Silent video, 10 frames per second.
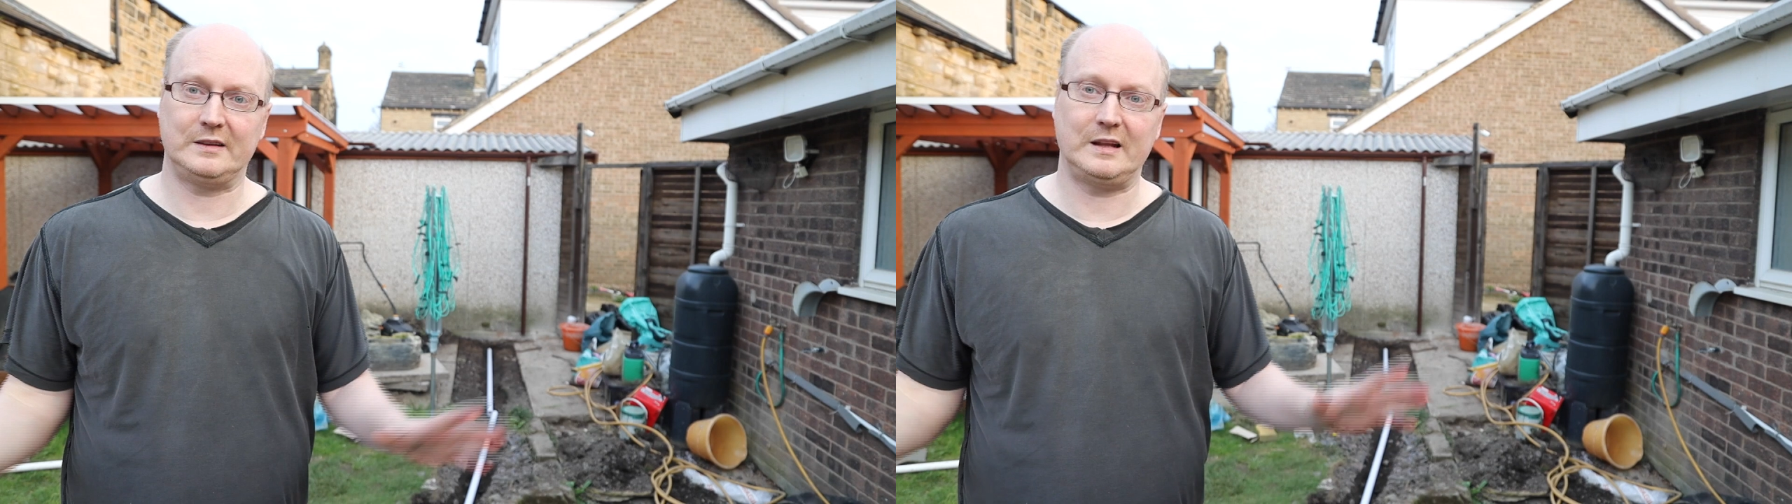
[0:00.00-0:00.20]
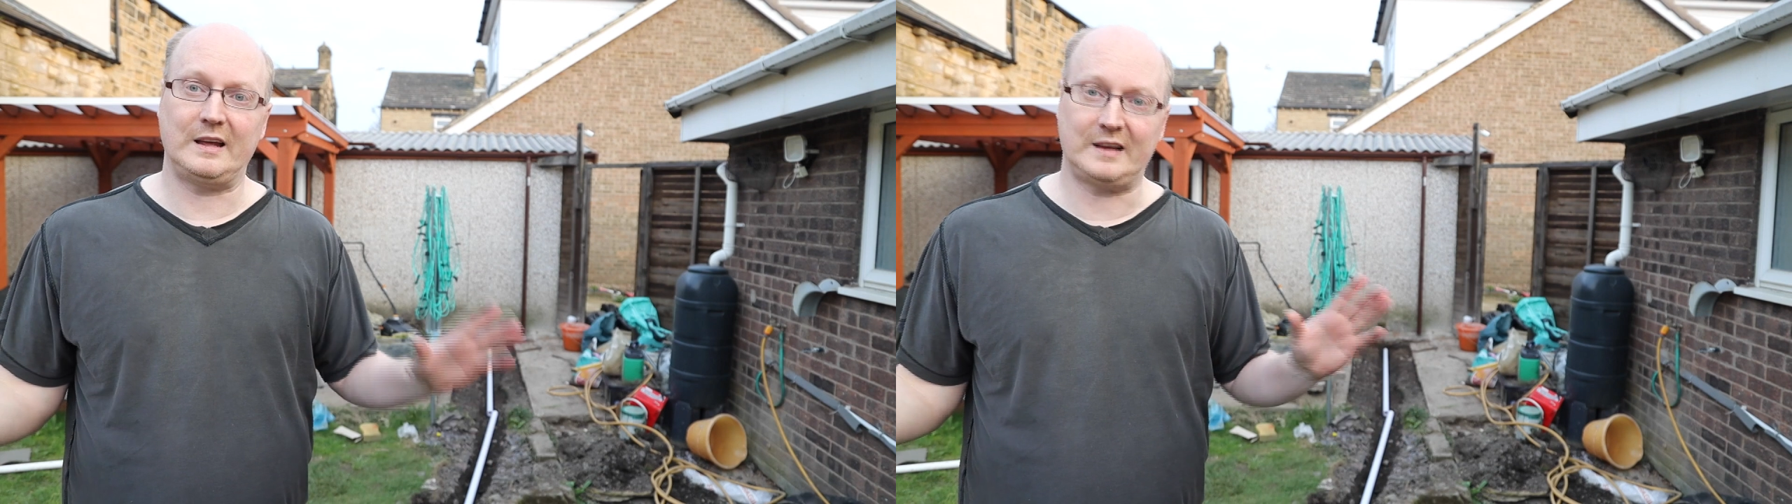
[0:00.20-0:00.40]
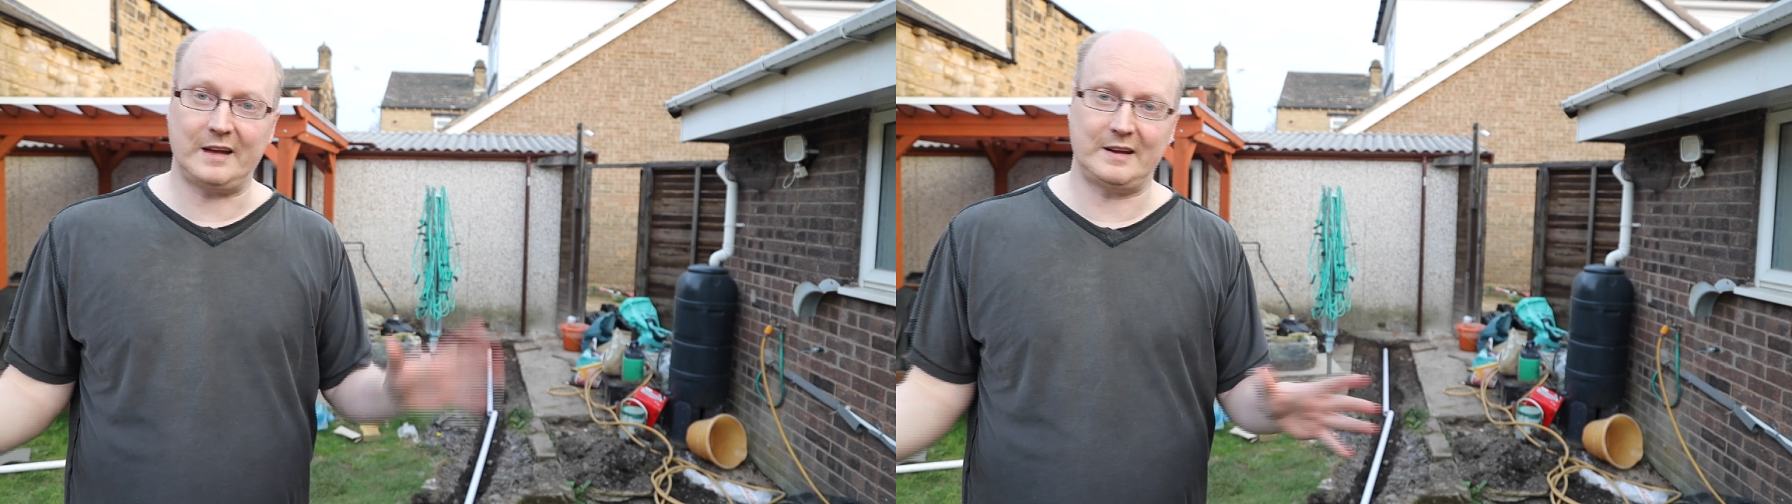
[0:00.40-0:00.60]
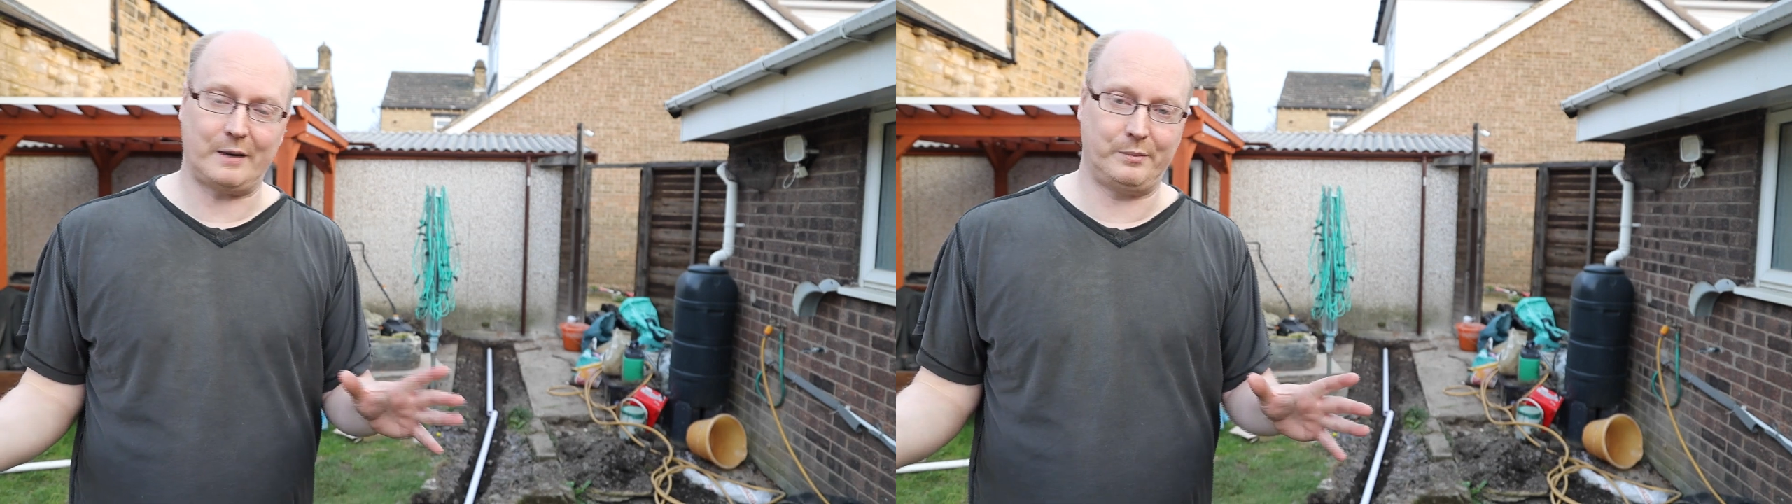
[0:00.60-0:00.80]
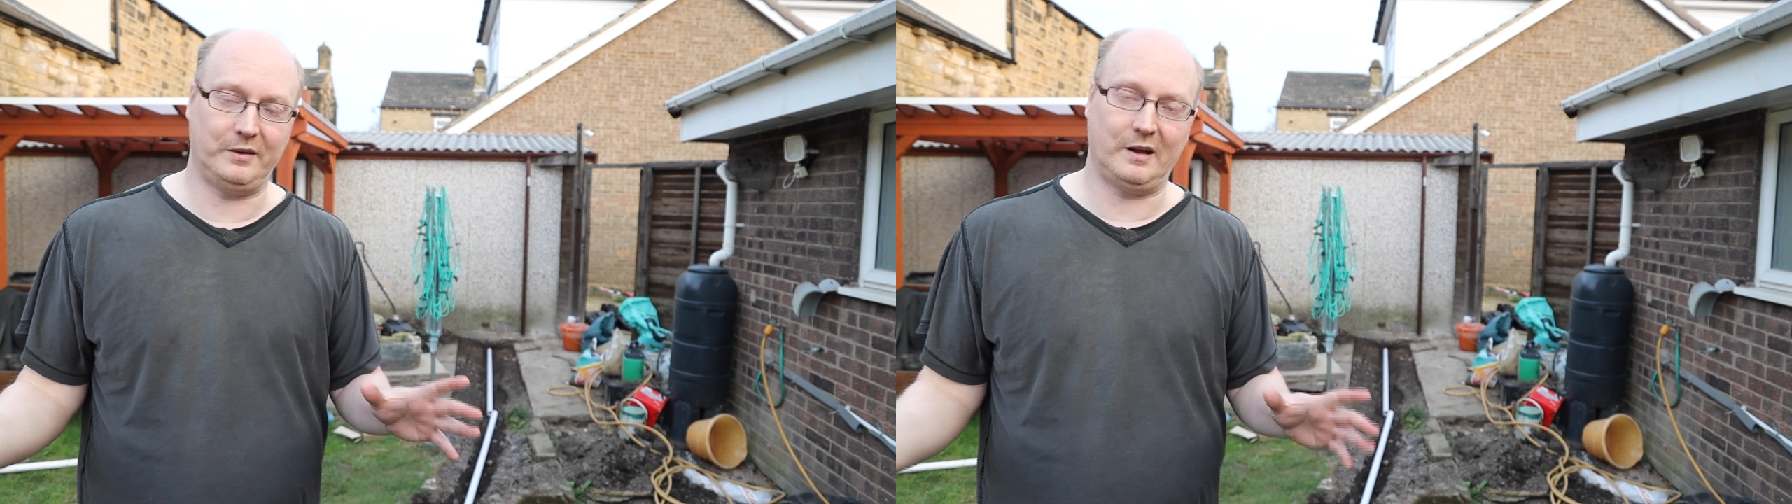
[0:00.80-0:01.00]
It can
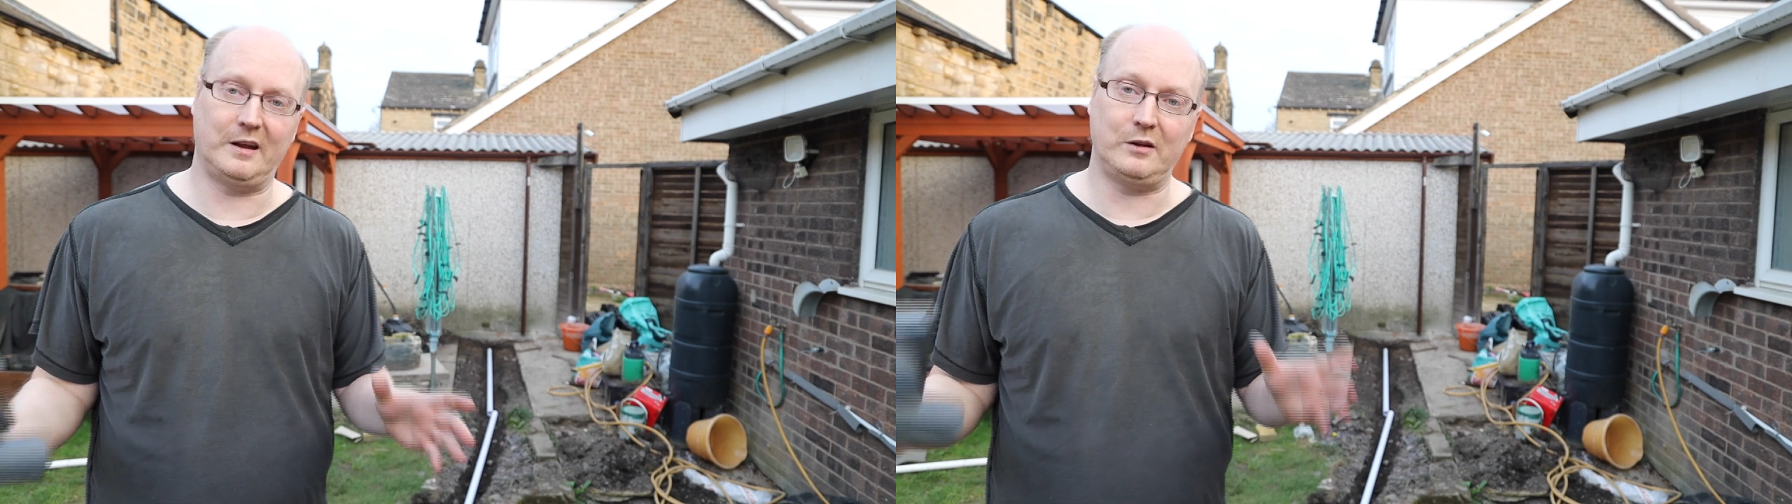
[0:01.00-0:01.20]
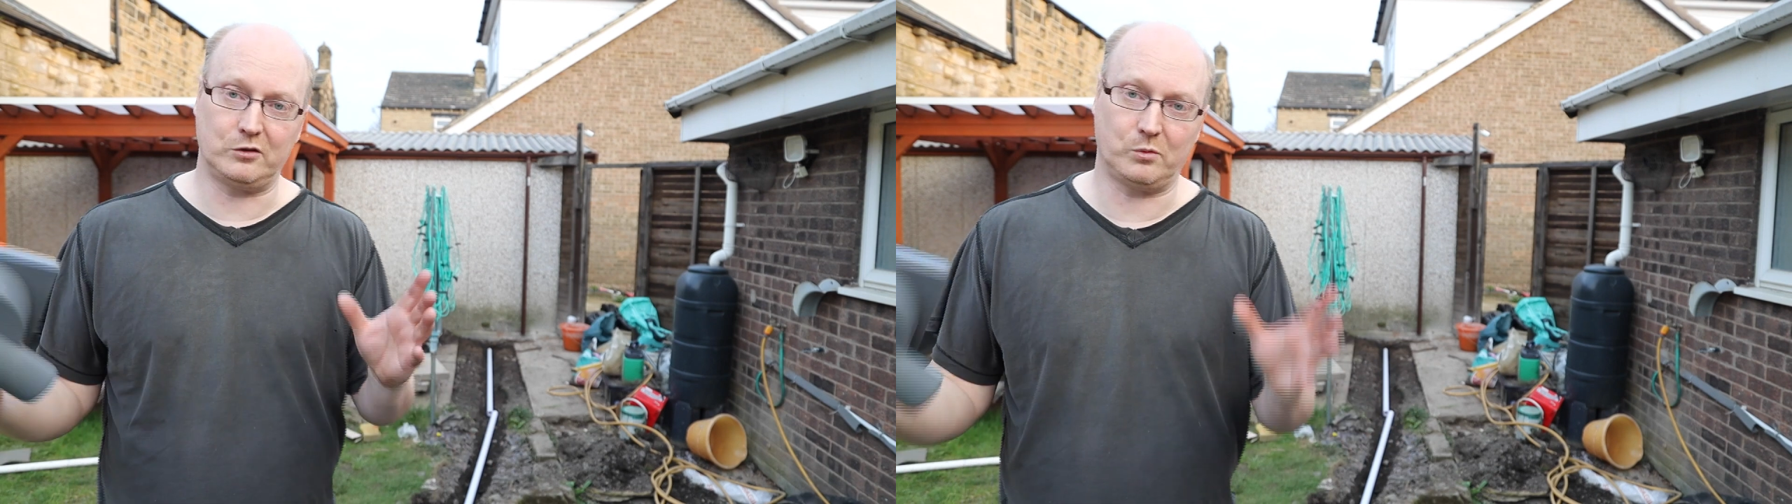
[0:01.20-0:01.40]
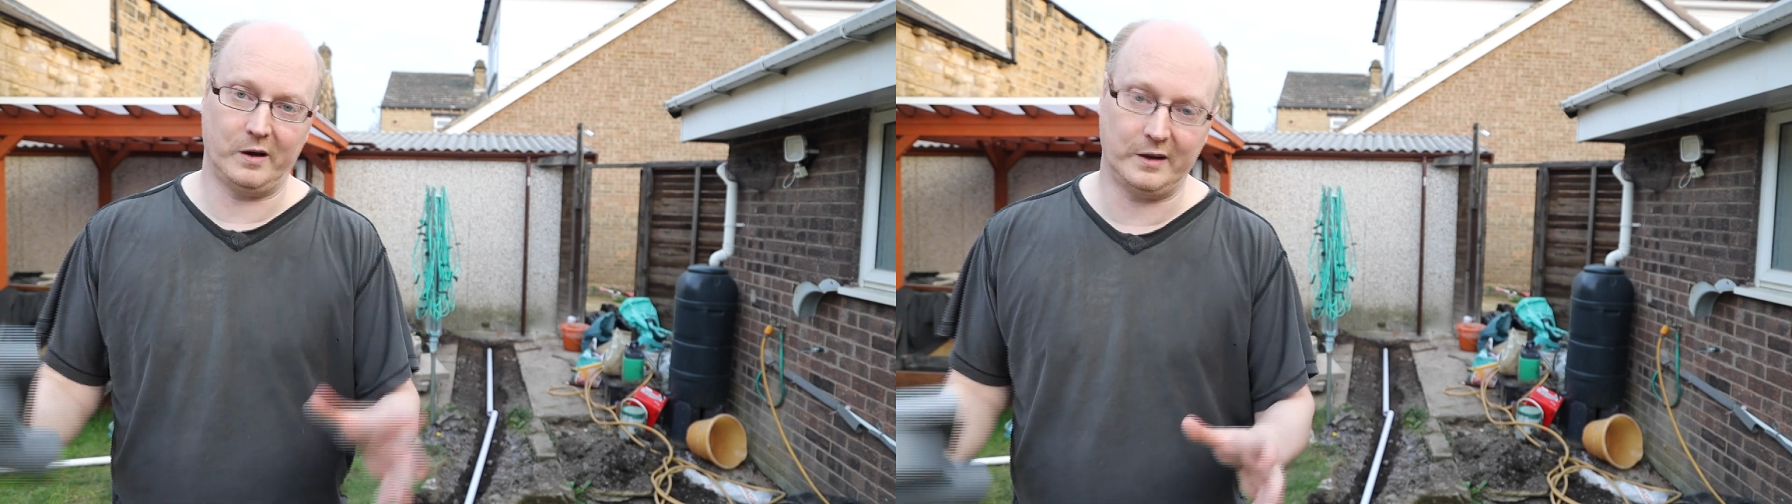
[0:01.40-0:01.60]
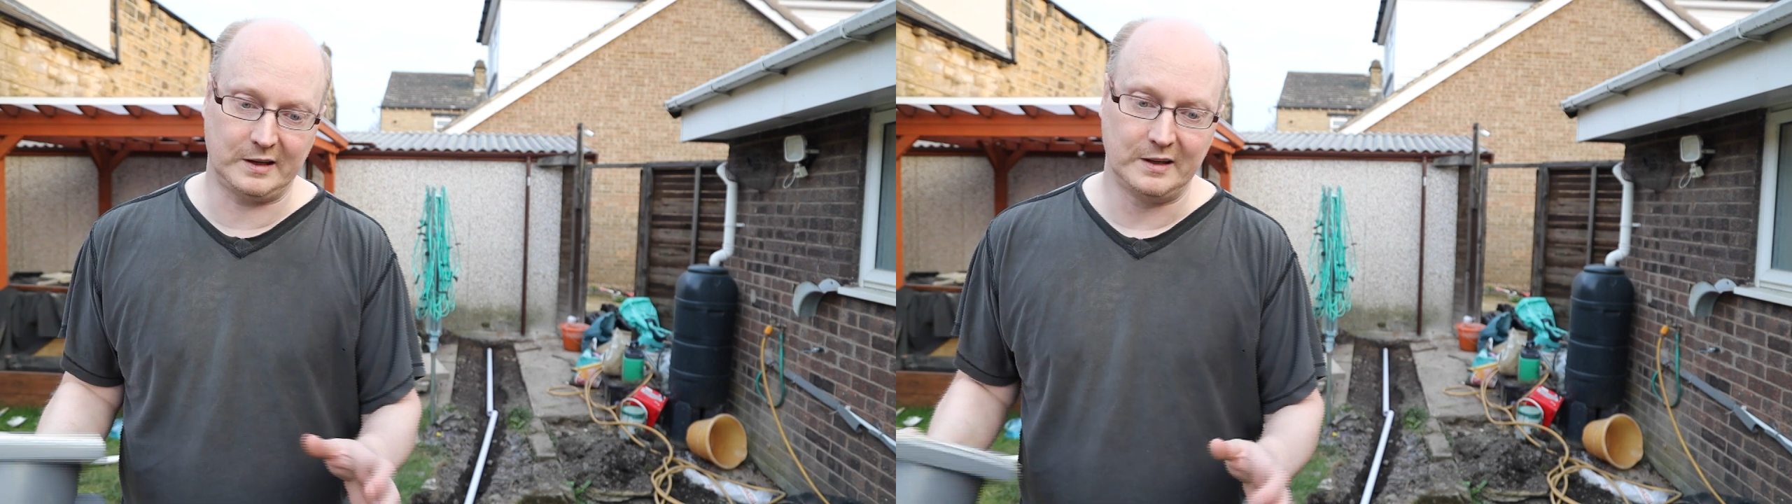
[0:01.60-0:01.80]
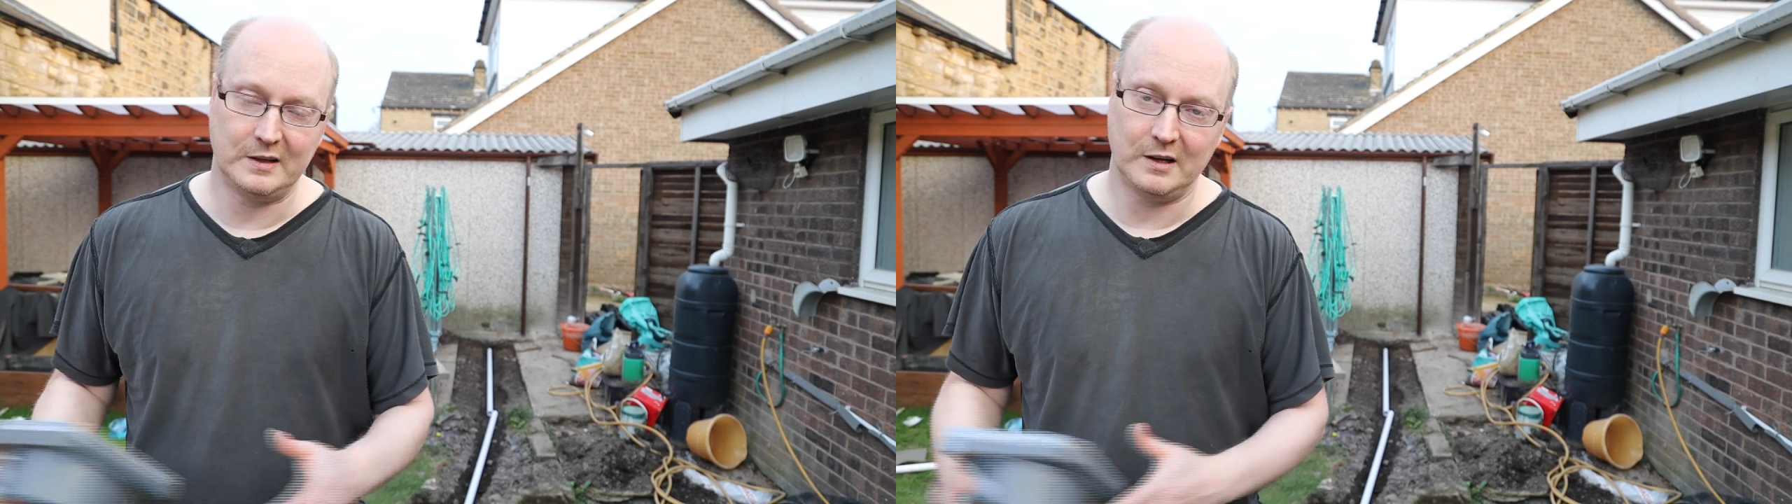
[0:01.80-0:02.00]
happen, and it does work.